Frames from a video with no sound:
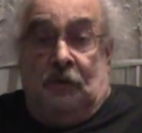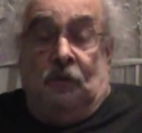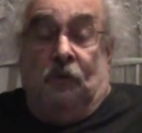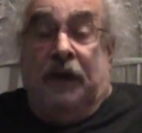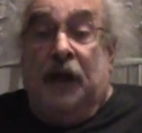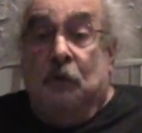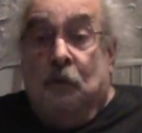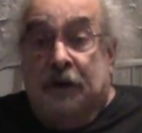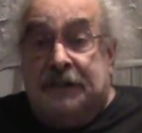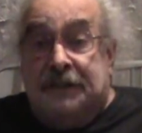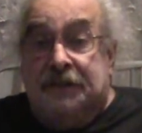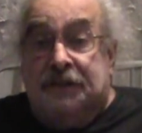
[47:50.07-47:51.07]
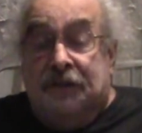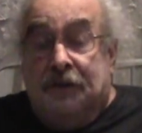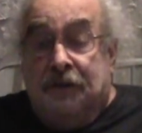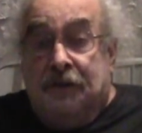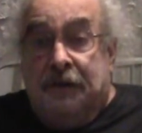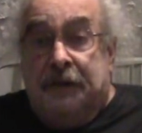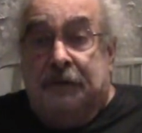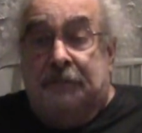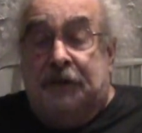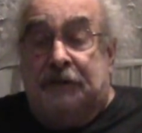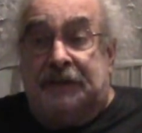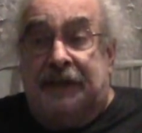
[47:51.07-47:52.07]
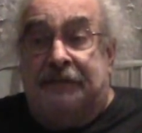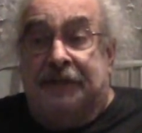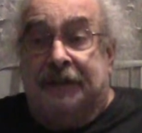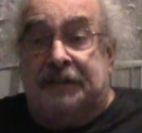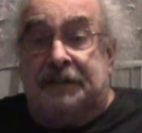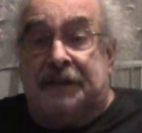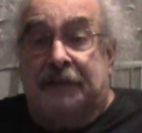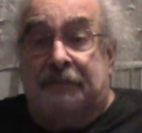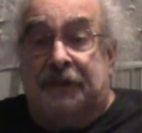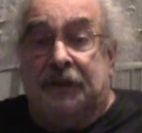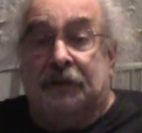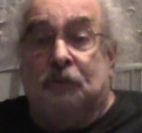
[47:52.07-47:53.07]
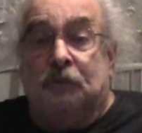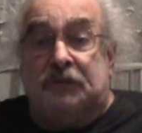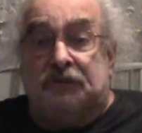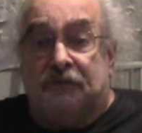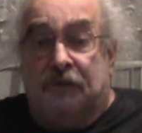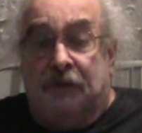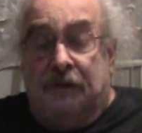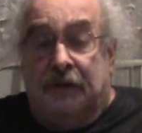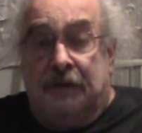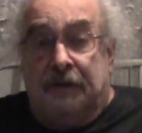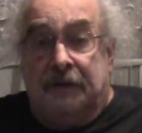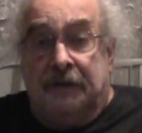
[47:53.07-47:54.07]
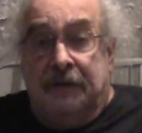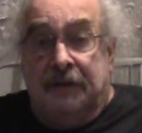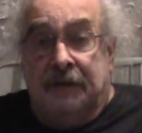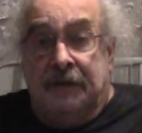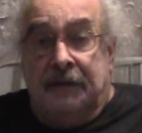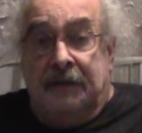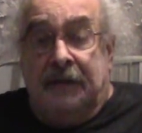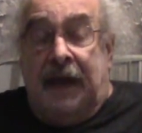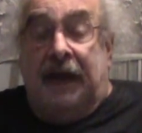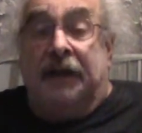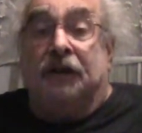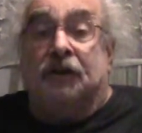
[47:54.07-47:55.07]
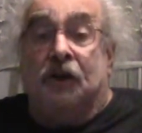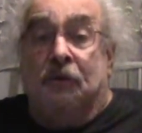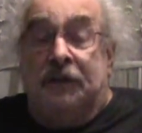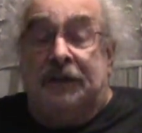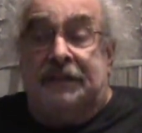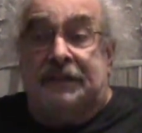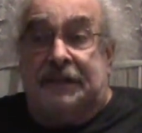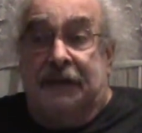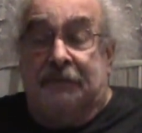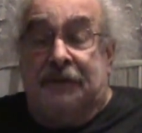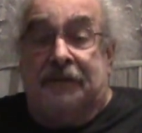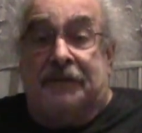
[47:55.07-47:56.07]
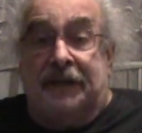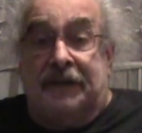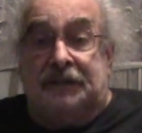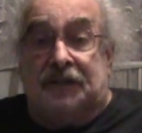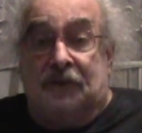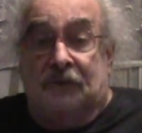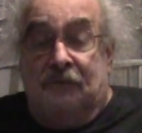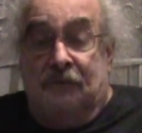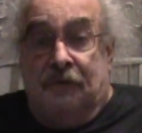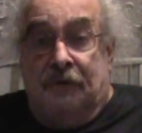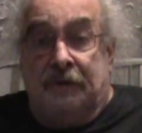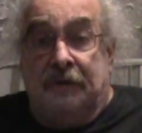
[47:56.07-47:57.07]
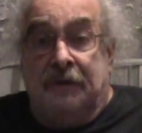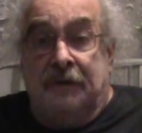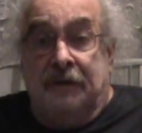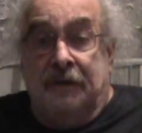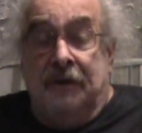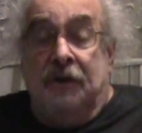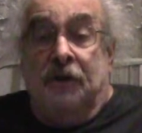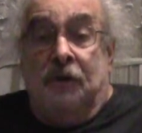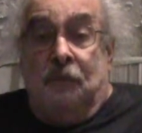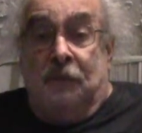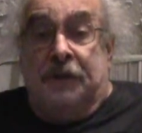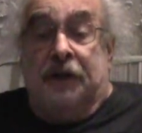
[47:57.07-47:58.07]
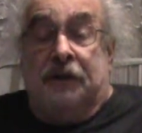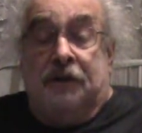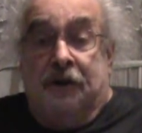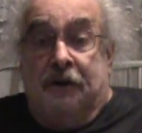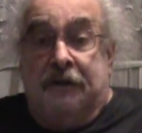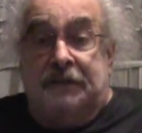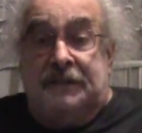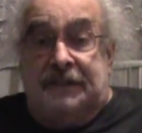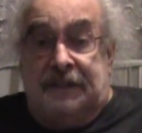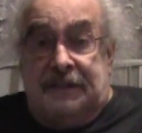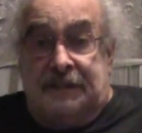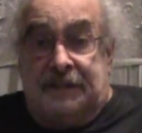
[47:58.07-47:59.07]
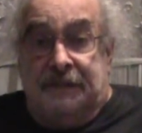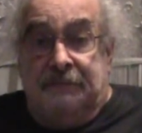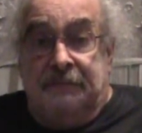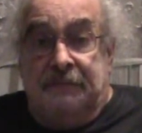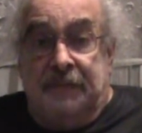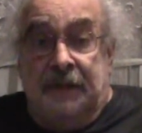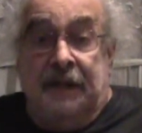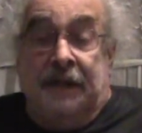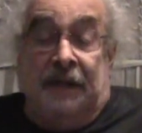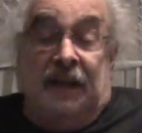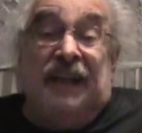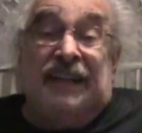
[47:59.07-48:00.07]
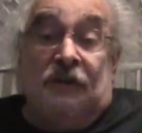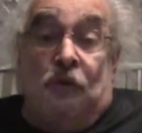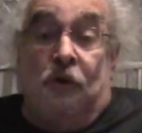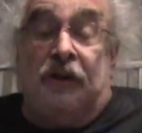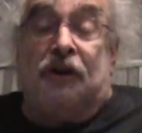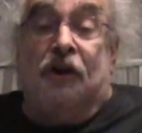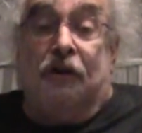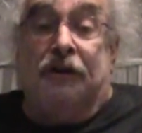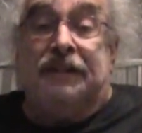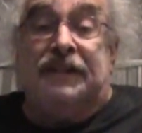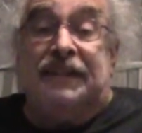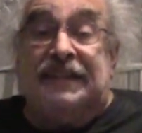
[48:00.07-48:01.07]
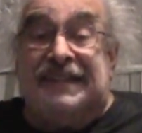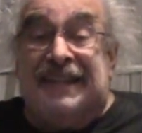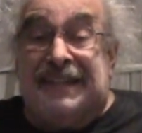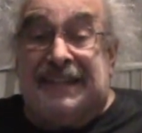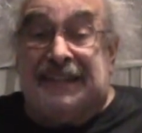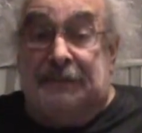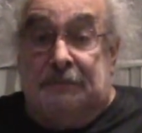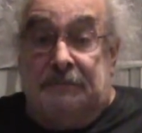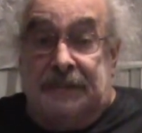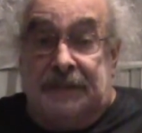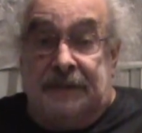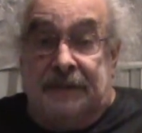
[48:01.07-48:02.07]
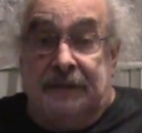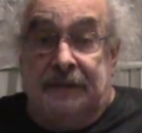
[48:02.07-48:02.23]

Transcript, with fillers: when I wasn't a lawyer because I felt something was wrong. And I'll go into some of the things that are wrong with our current system or current systems.